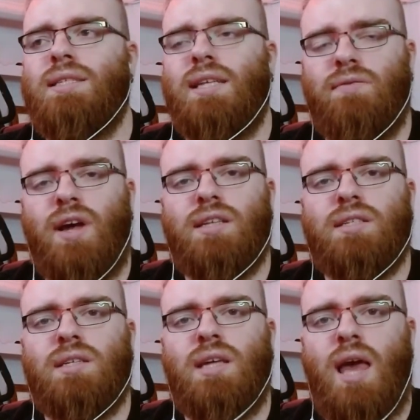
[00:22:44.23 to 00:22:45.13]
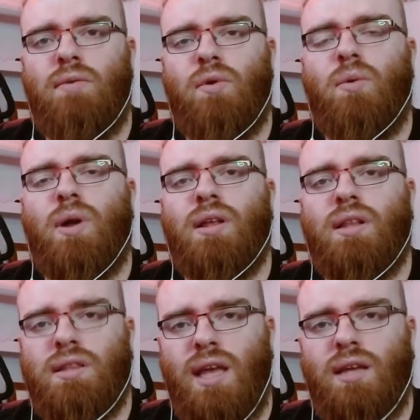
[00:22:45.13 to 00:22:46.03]
stay safe guys, have a good one,
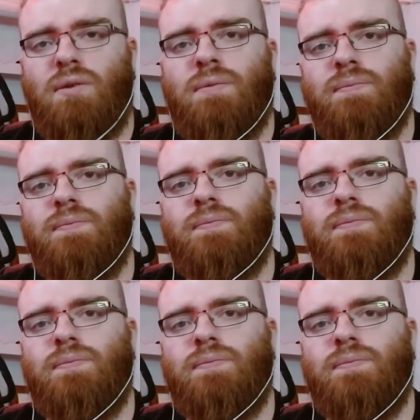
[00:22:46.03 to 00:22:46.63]
thank you.